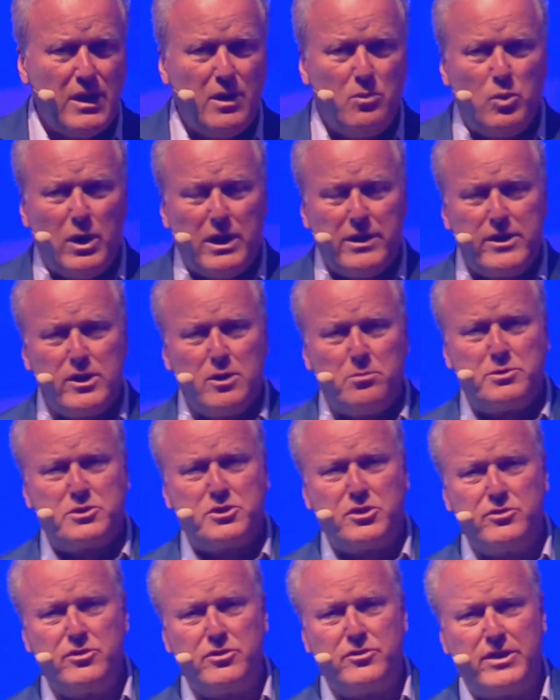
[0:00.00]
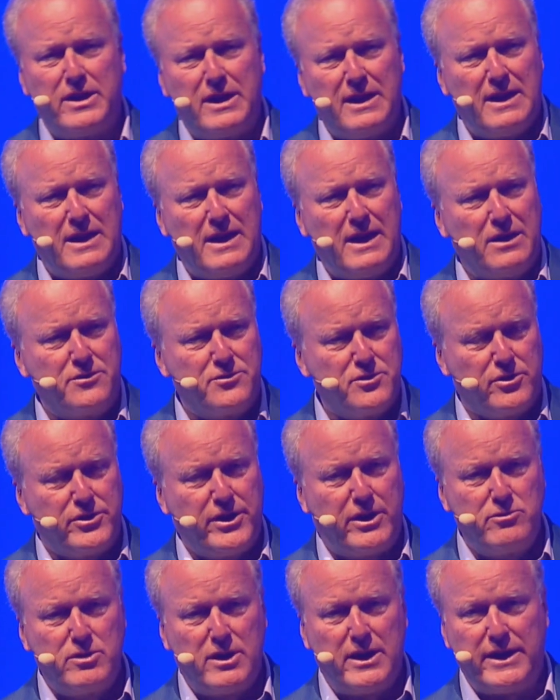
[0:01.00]
Well, the opportunity lies not
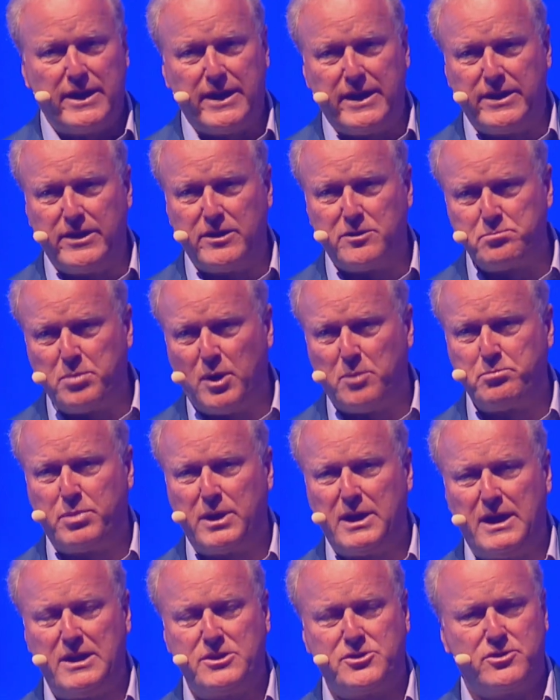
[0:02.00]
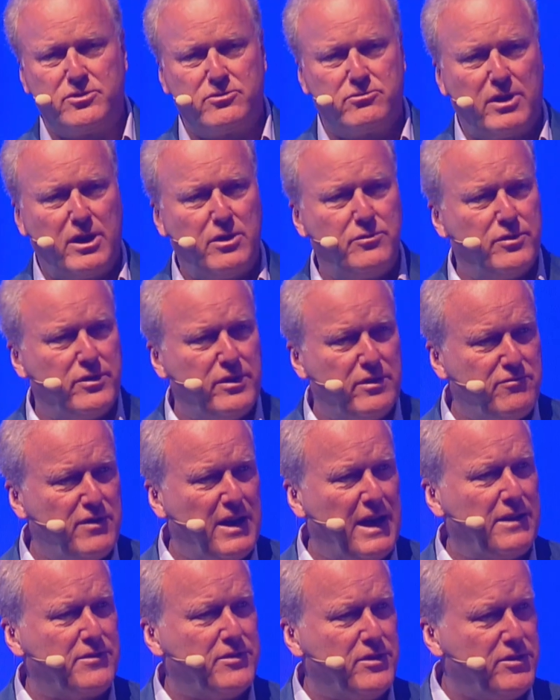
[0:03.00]
only in its population growth and the
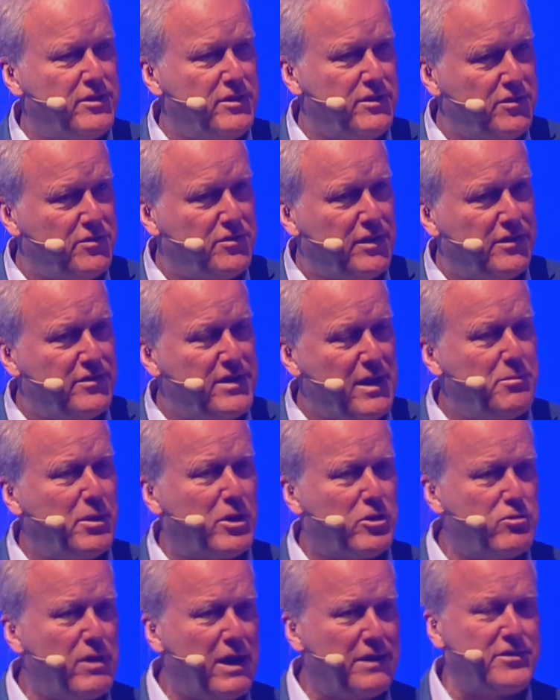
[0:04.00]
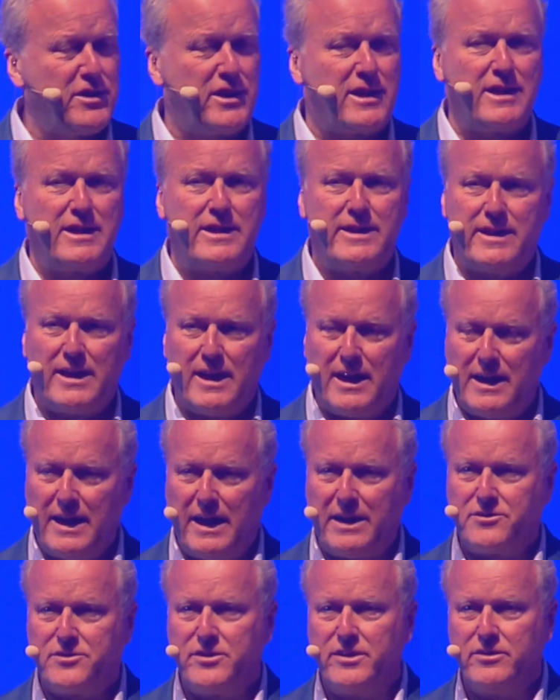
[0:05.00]
fact that it is a democratically
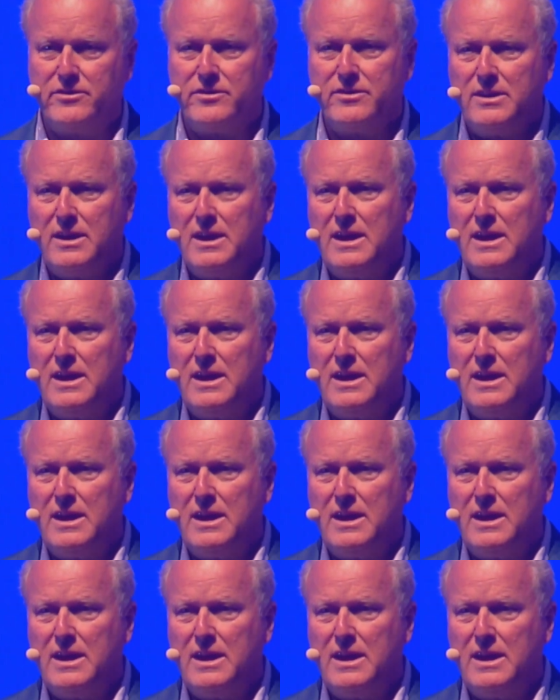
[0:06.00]
elected,